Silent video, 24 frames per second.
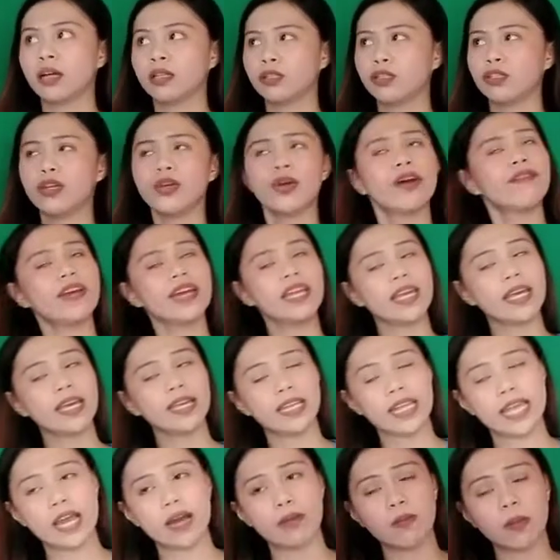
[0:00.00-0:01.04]
do you have an
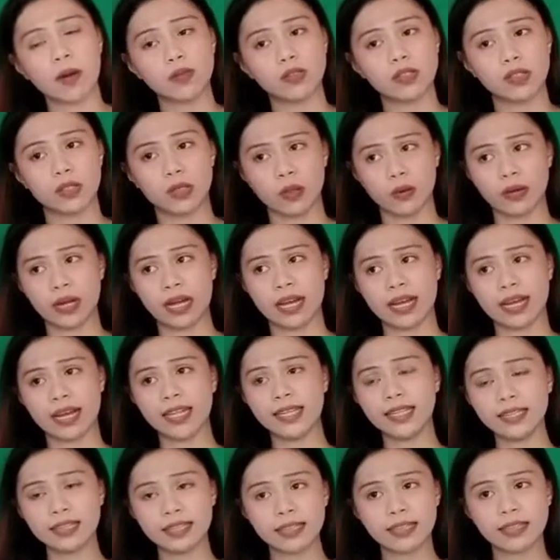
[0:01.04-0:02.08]
idea about
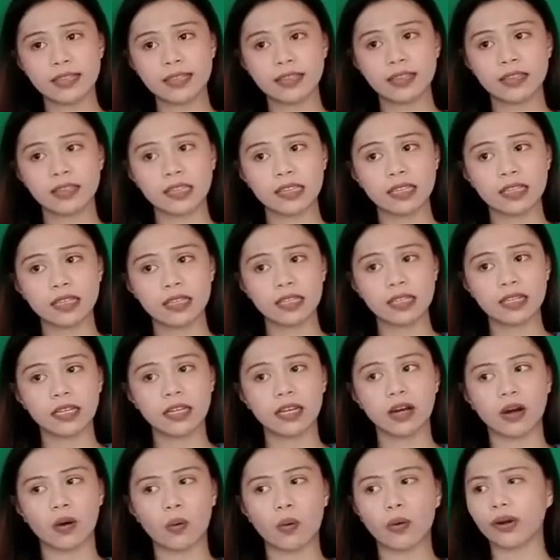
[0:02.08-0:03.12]
slogan
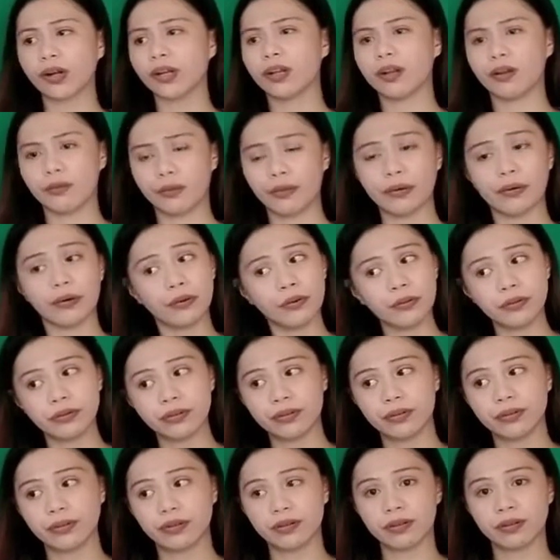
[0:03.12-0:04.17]
or logo?
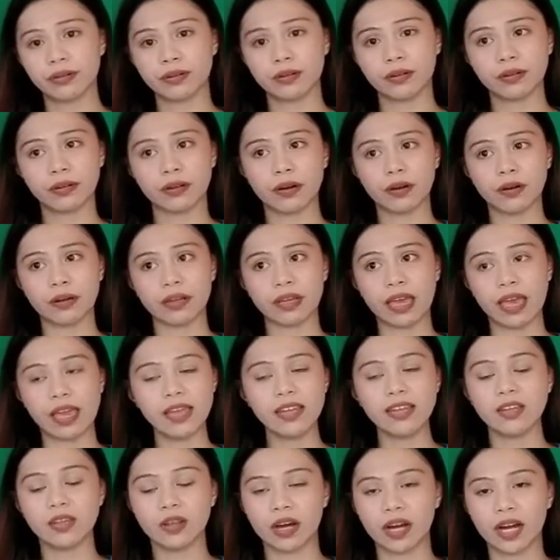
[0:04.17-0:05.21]

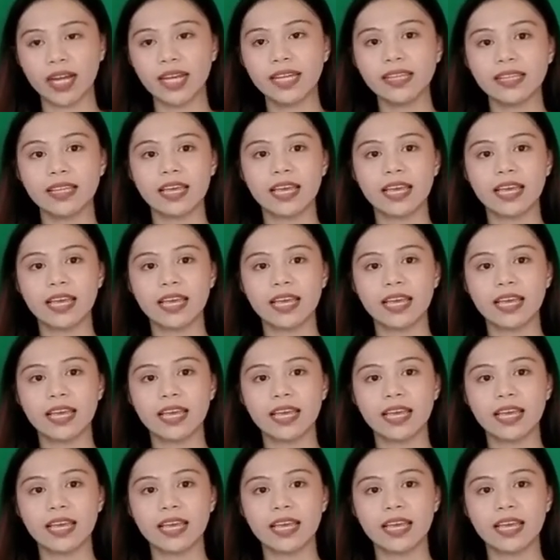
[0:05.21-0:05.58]
Okay, none.